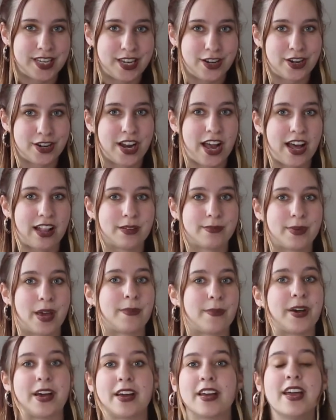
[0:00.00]
here in
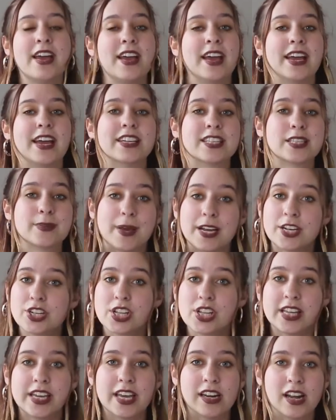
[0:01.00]
Alabama,
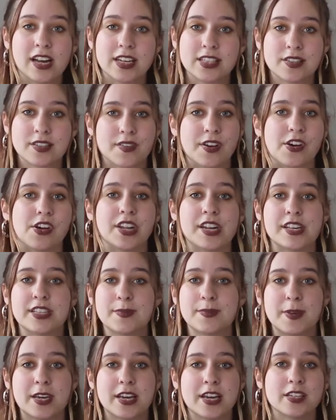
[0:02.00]
especially in Huntsville, and
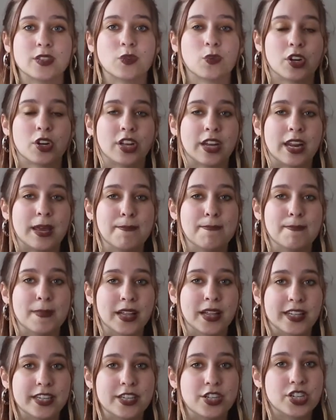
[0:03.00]
it's because we're on a
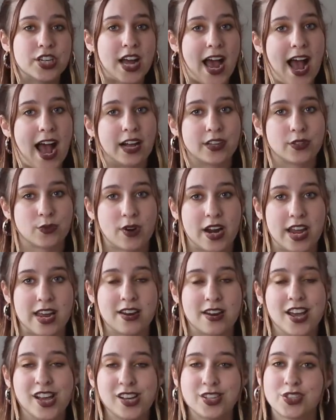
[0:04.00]
millage tax
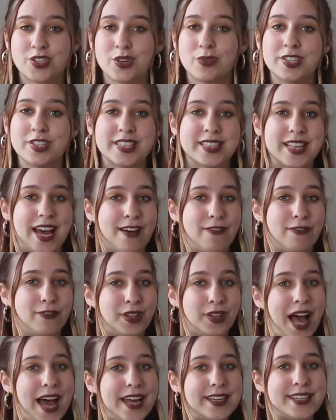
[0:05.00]
rate. So it's that
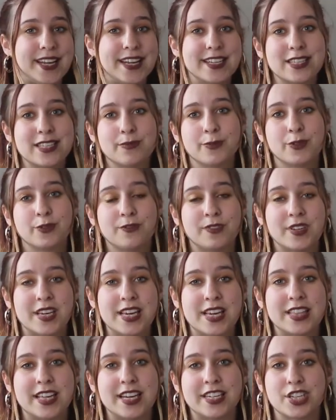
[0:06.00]
flat decimal
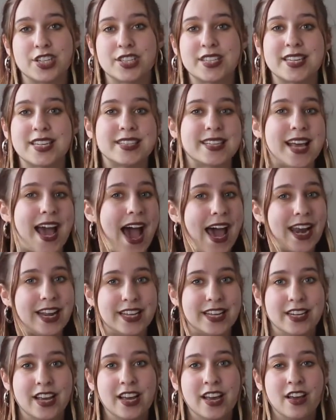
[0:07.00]
fee that just gets
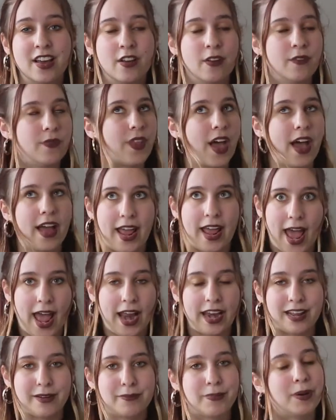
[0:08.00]
not
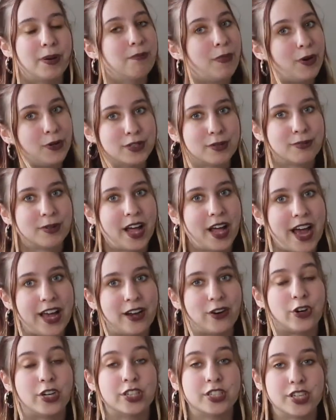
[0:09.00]
added, but multiplied
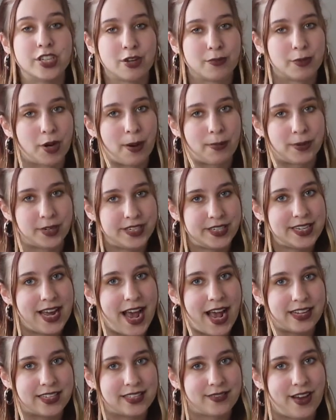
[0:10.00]
onto your property
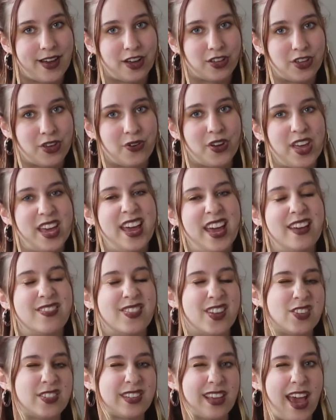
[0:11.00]
tax value.
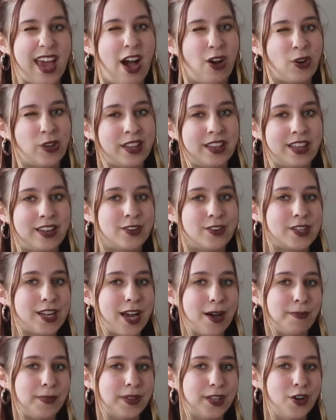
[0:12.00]
There's a calculator
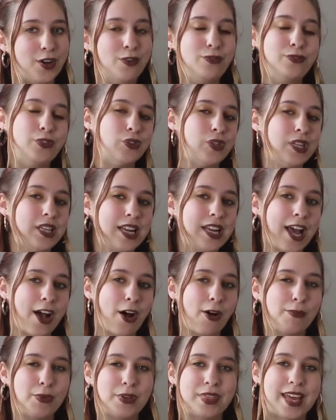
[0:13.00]
down below if you need
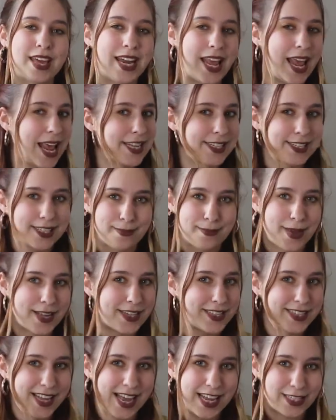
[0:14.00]
help with any
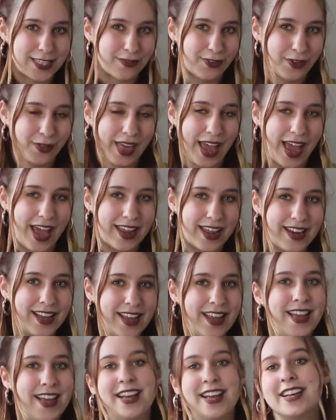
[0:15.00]
estimates as for that.
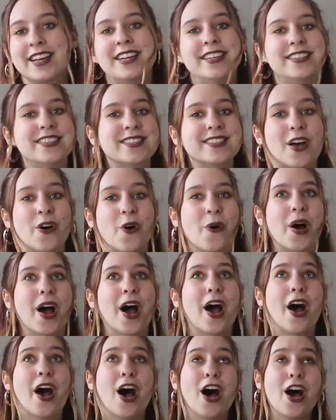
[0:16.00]
And
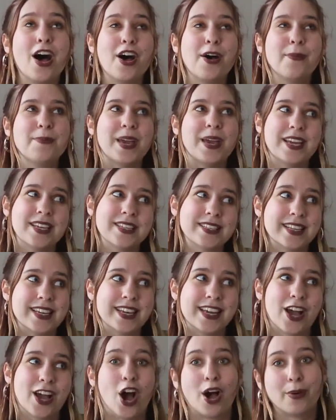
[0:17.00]
so
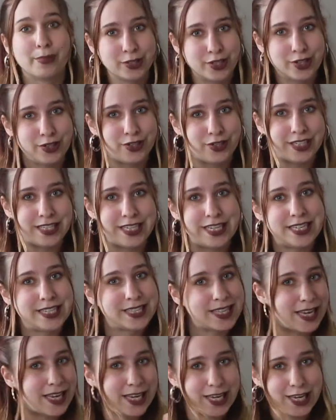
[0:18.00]
amazing
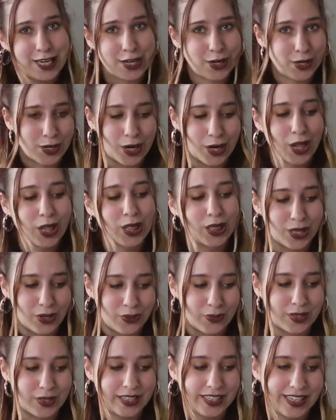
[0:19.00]
opportunities here
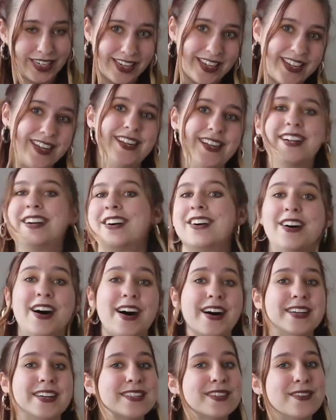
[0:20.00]
locally.
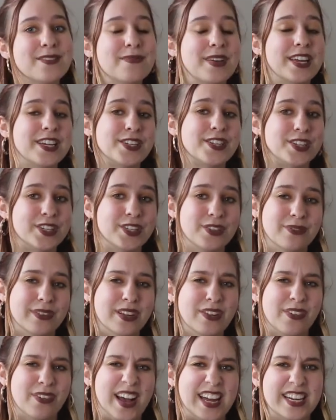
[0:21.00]
Also, make sure you
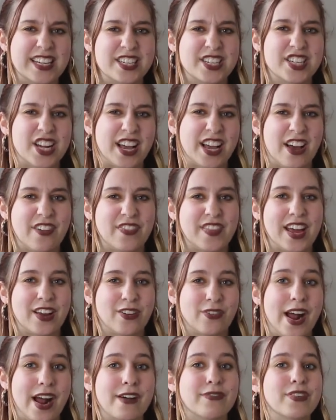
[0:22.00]
rewind and check out that
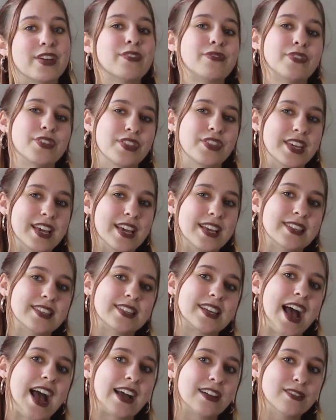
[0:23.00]
graphic for the
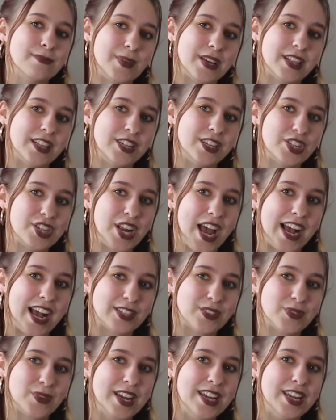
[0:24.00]
exact millage
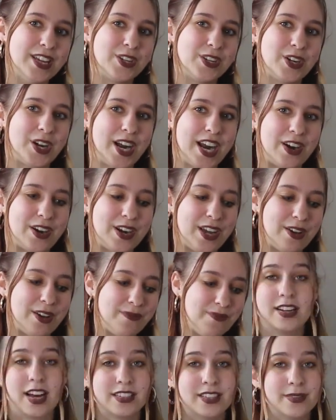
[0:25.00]
tax rate in your area.
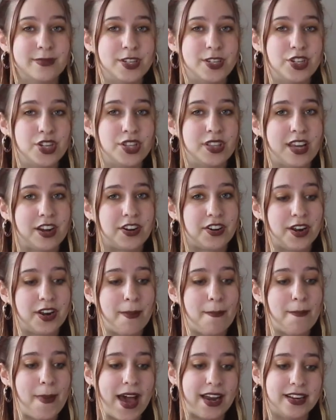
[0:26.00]
Not to mention the area
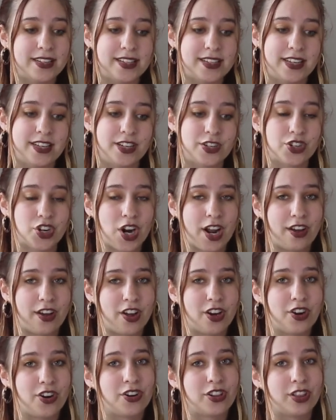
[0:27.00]
Madison and
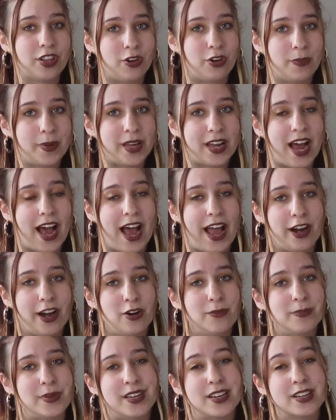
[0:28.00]
Triana are a little bit
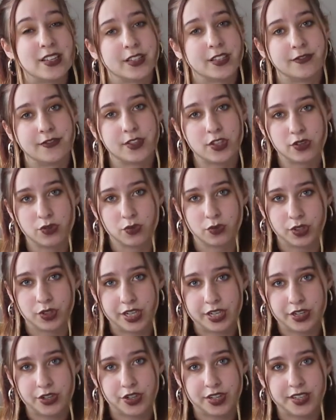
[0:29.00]
higher because of the school
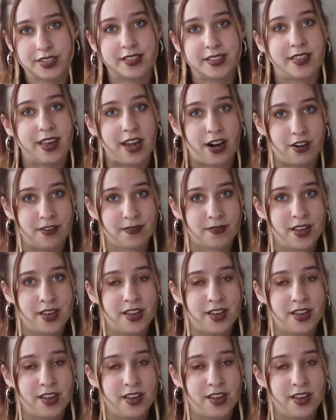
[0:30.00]
districts there.